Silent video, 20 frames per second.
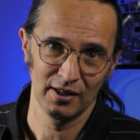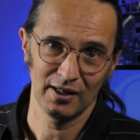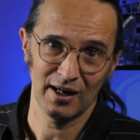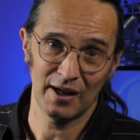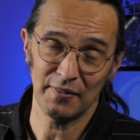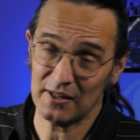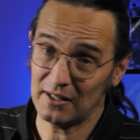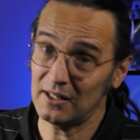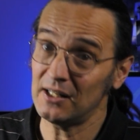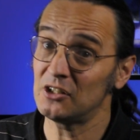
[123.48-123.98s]

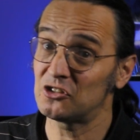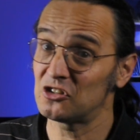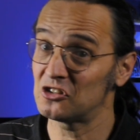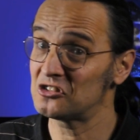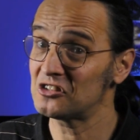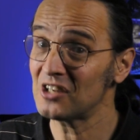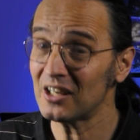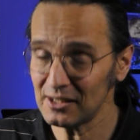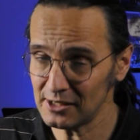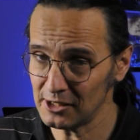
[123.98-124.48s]
and they need to
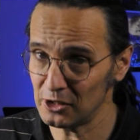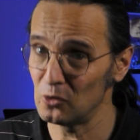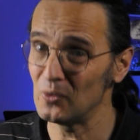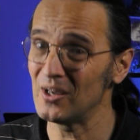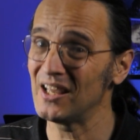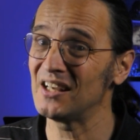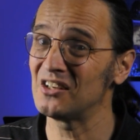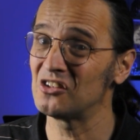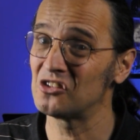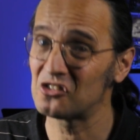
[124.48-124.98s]
tell you
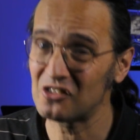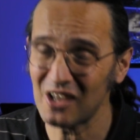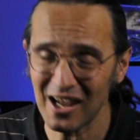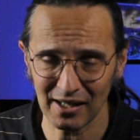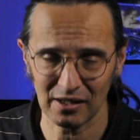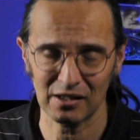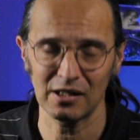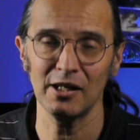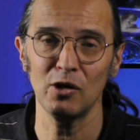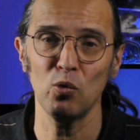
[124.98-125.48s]

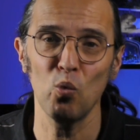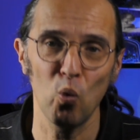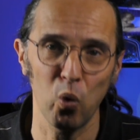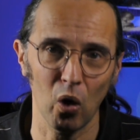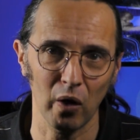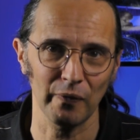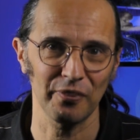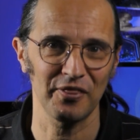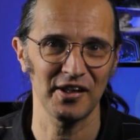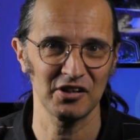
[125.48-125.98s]
exactly
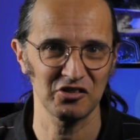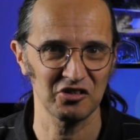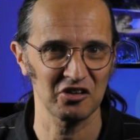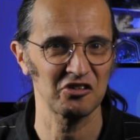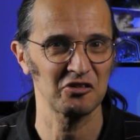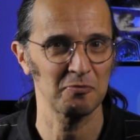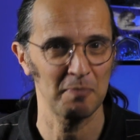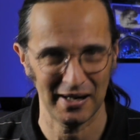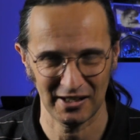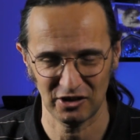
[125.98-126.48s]
what they
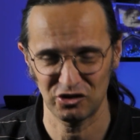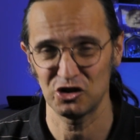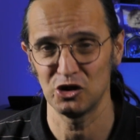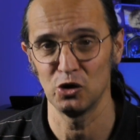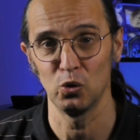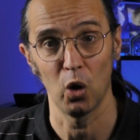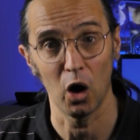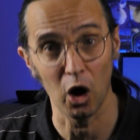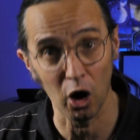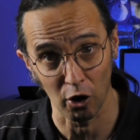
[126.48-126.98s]
suspect
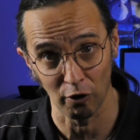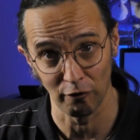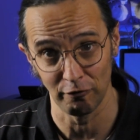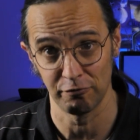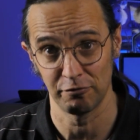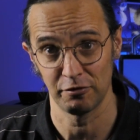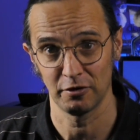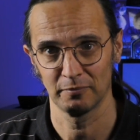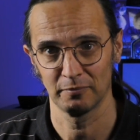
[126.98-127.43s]
you of.